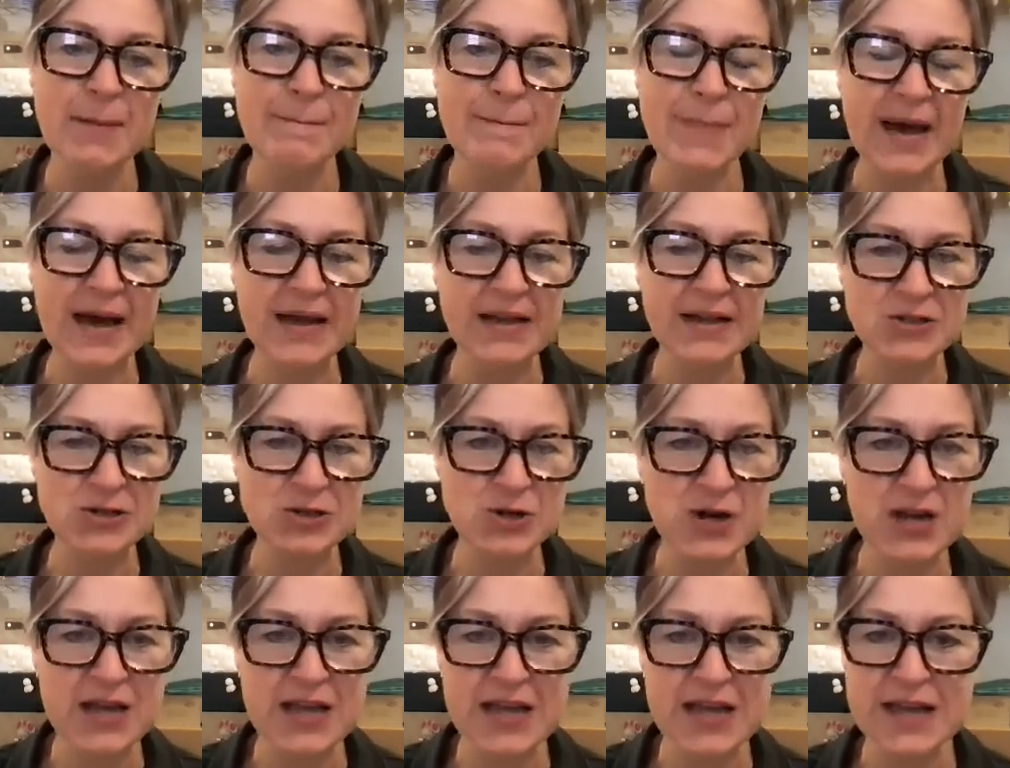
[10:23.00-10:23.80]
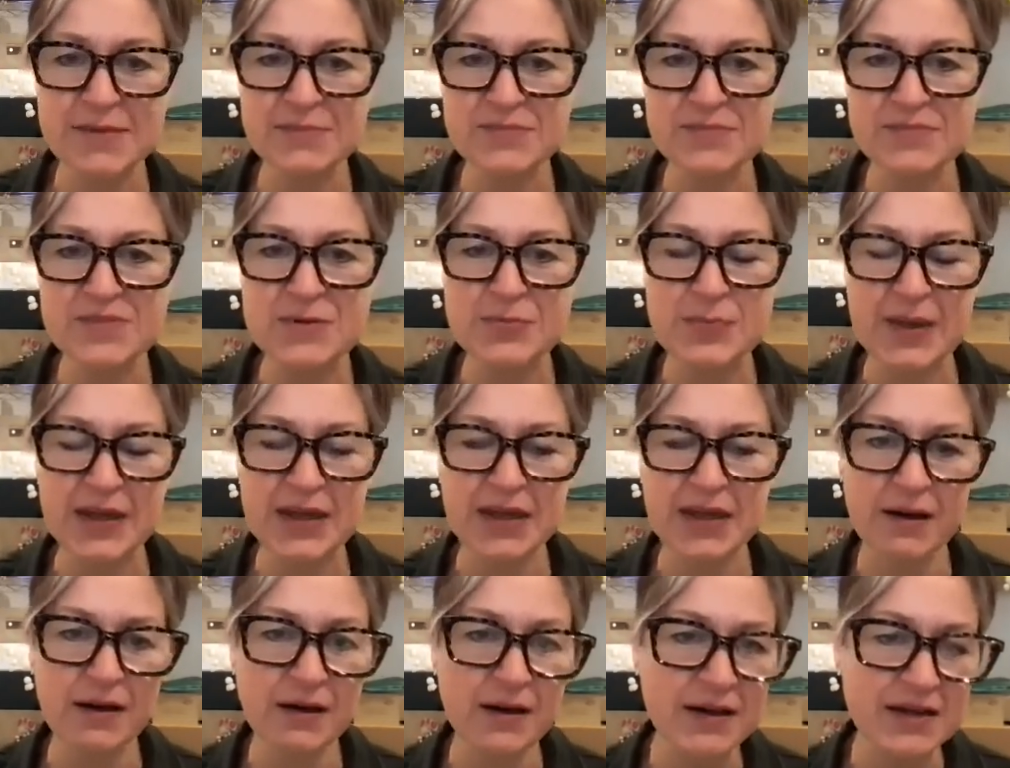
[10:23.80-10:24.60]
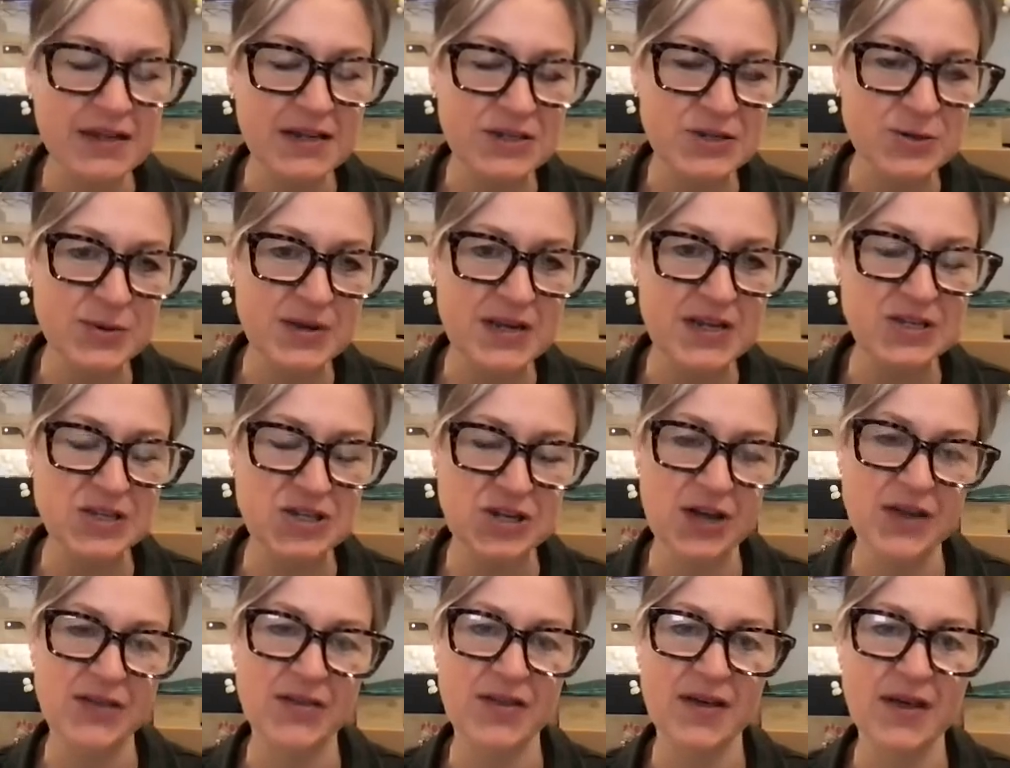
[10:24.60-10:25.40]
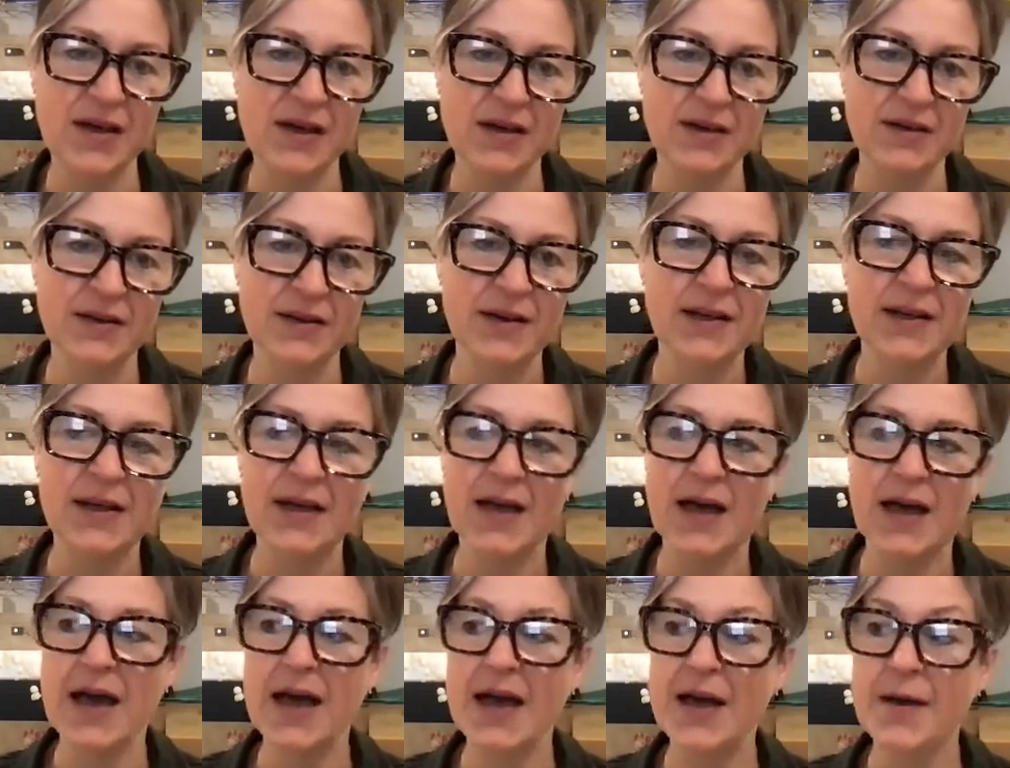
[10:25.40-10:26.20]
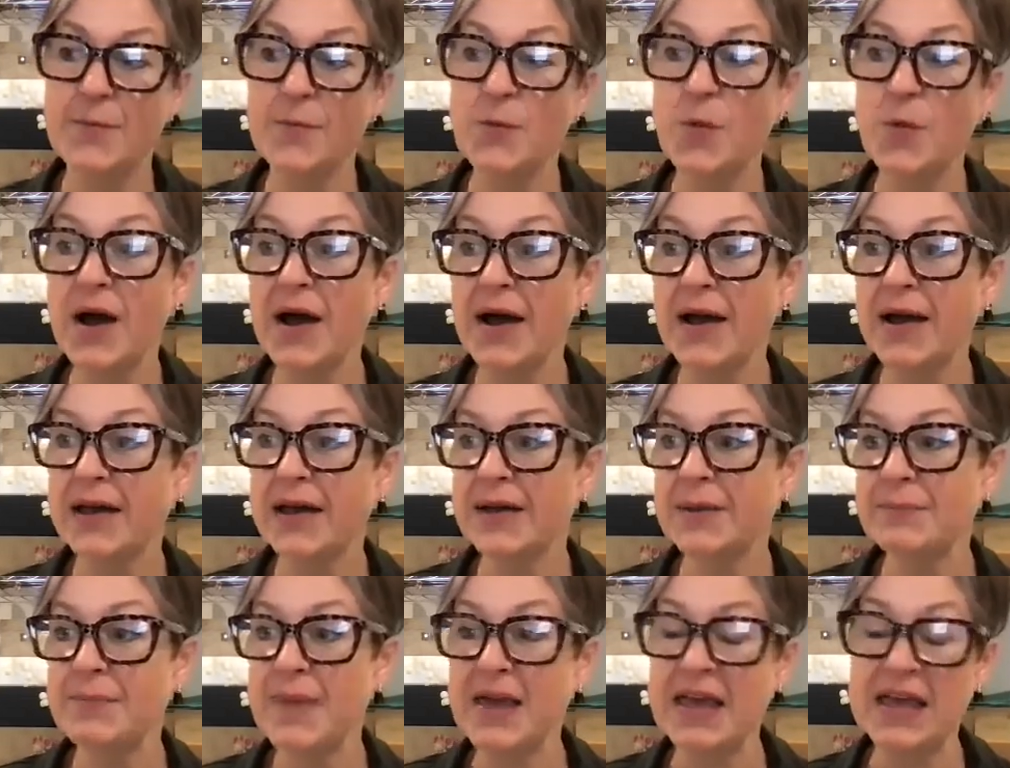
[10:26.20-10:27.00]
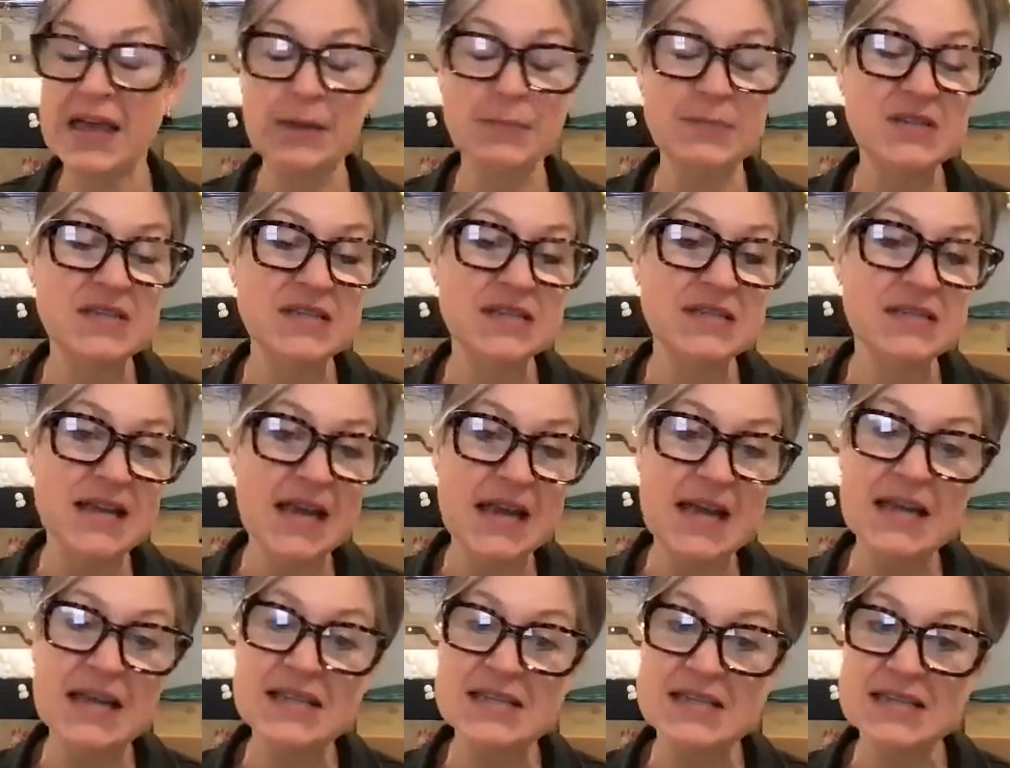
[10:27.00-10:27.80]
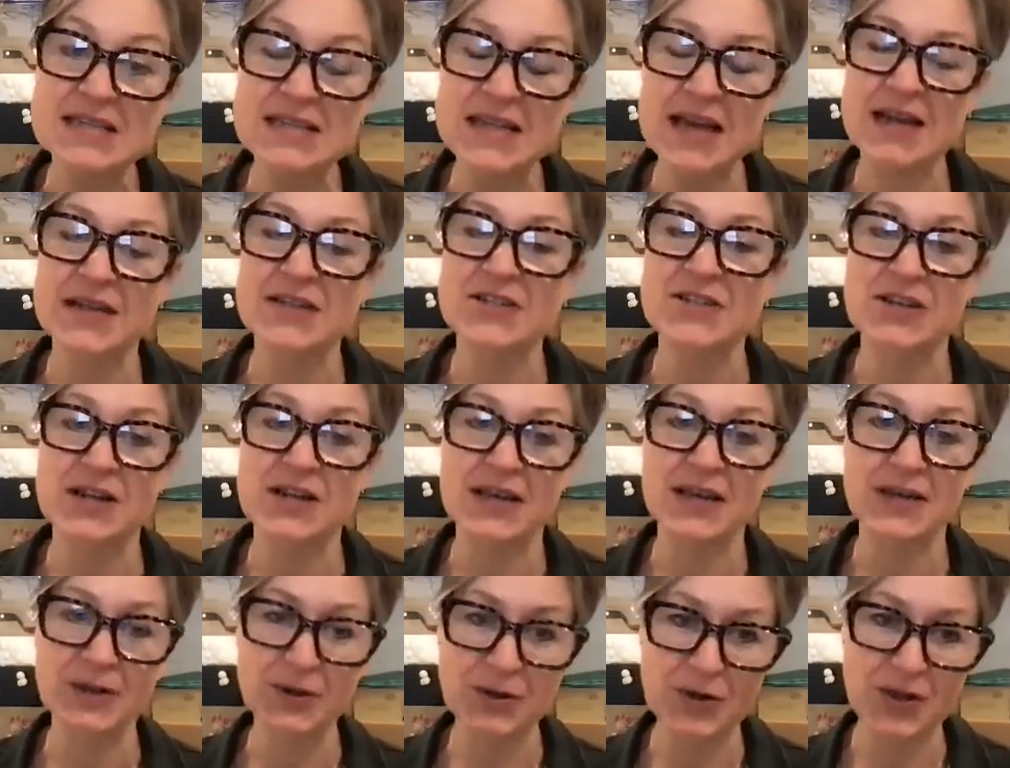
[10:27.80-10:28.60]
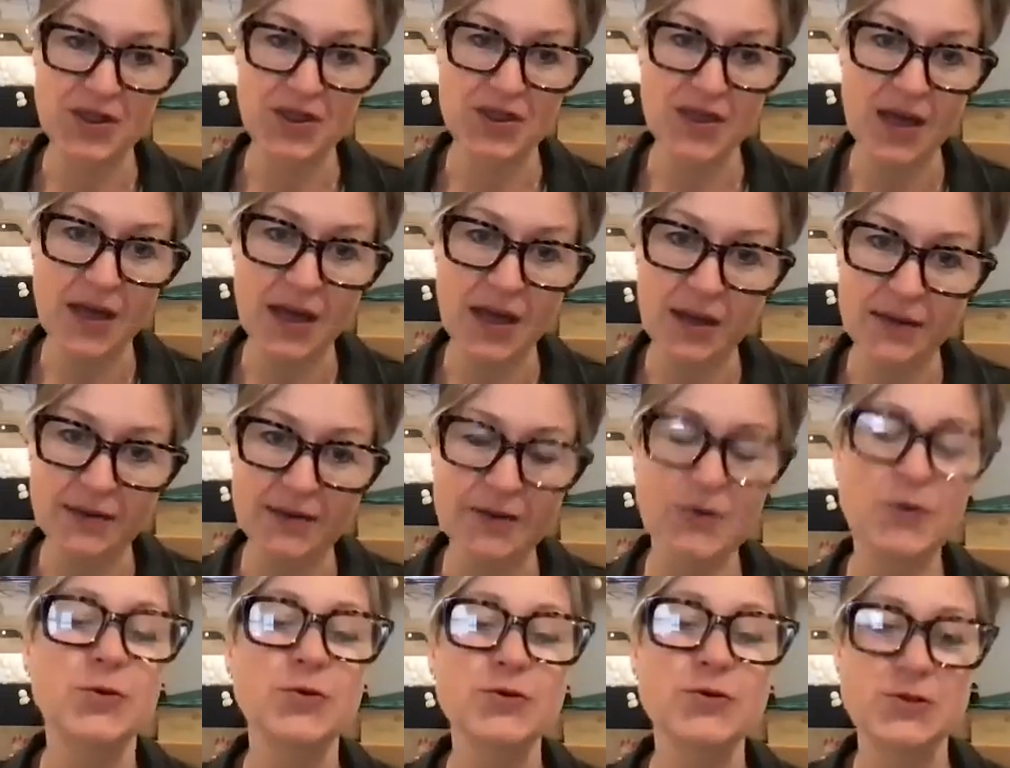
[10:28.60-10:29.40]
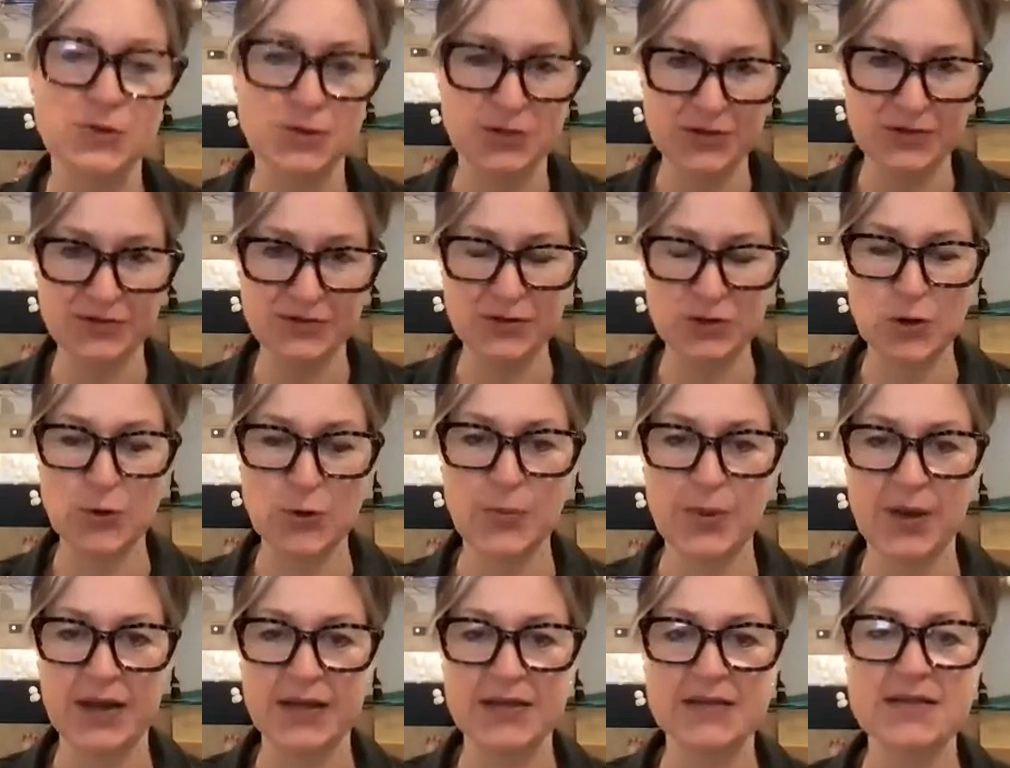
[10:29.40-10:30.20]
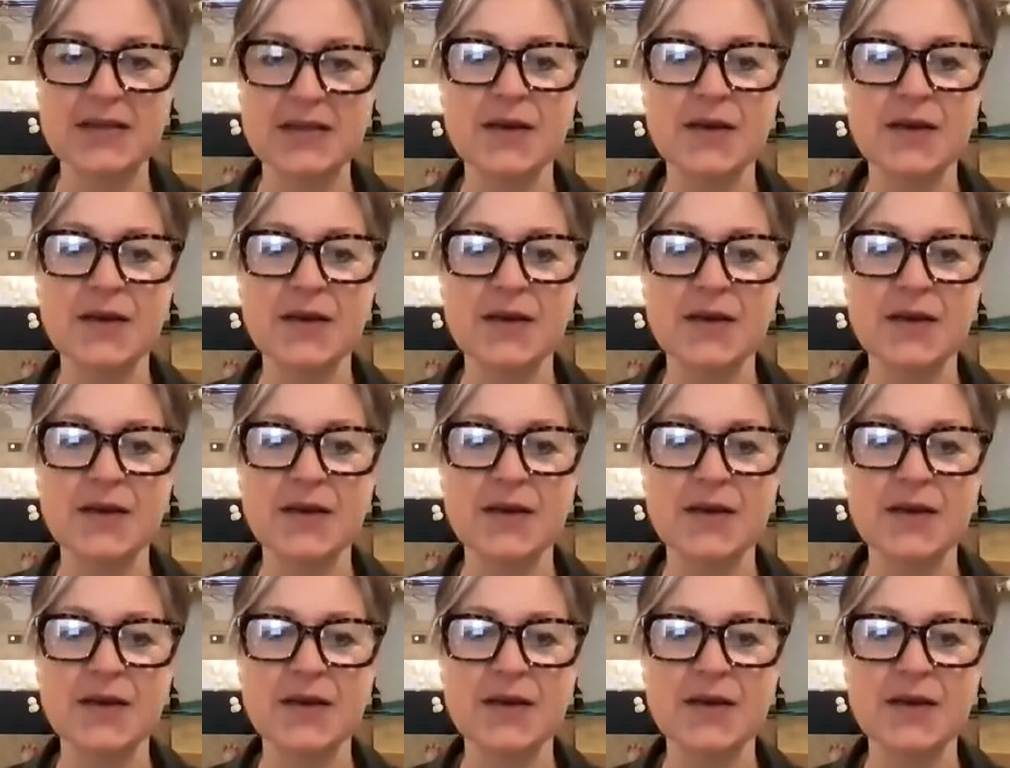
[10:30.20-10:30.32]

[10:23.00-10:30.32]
bad dreams, being kind to each other, why making mistakes is actually a good thing, all sorts of topics.